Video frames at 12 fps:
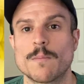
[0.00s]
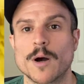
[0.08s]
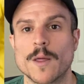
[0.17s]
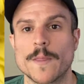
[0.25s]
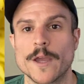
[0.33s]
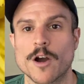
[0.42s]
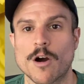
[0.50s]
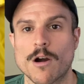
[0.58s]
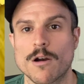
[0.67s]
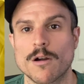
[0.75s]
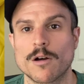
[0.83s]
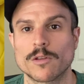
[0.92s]
but they
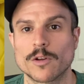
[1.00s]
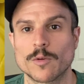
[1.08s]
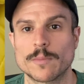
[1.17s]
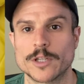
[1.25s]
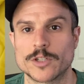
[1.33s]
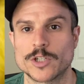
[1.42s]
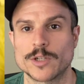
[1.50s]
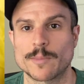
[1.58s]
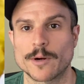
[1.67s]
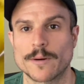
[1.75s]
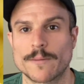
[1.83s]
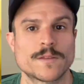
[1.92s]
are a little bit
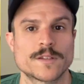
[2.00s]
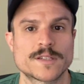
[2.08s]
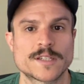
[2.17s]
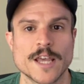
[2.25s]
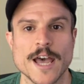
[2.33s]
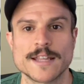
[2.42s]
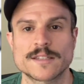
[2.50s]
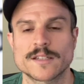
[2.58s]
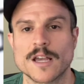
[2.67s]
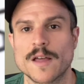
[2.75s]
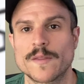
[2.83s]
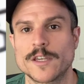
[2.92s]
cheaper. The stats
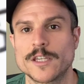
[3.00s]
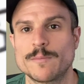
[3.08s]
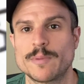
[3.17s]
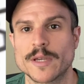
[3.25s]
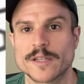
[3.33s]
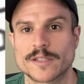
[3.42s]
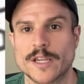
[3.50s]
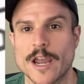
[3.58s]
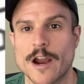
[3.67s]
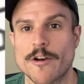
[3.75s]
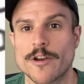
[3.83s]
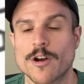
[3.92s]
on the EPS
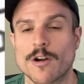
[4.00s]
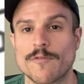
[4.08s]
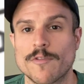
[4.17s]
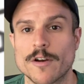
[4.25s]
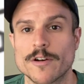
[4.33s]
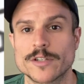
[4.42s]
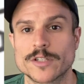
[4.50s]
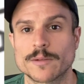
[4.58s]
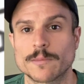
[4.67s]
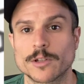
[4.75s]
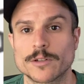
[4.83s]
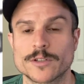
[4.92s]
Carry are very
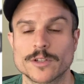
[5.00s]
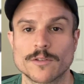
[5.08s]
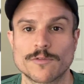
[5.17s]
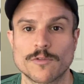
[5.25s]
similar to the